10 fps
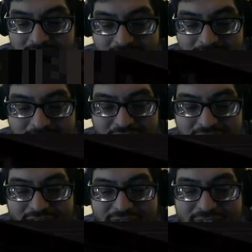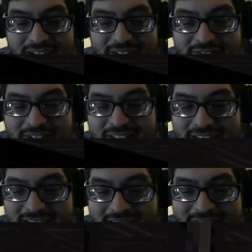Of Jango Fett with
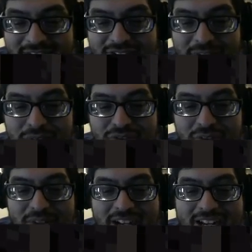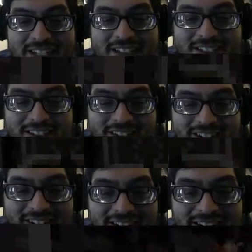his head, with removable head.
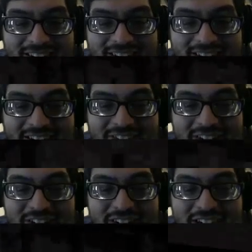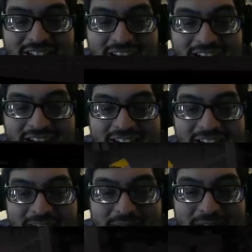Like literally, the head
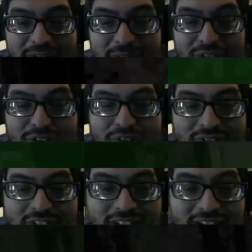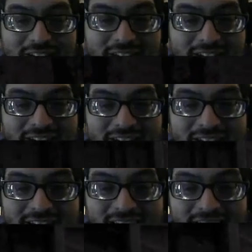can be removed.
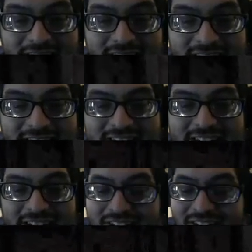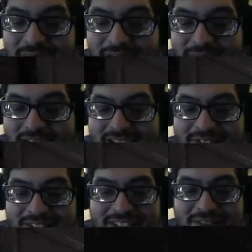It's just held on by a magnet,
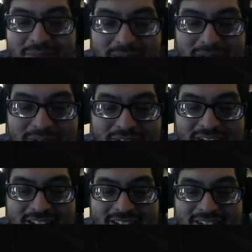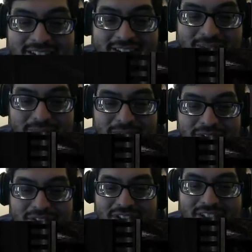which is probably one of the
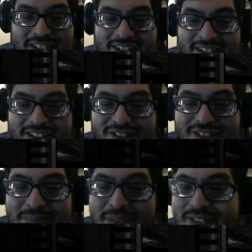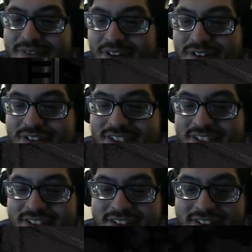most creepy of all
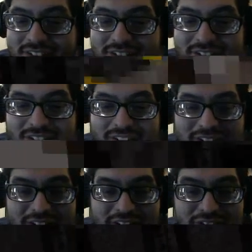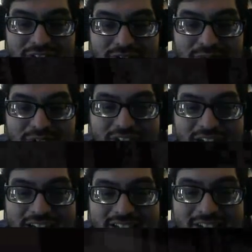the Clone Wars
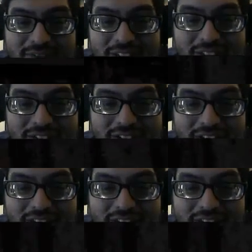action figures.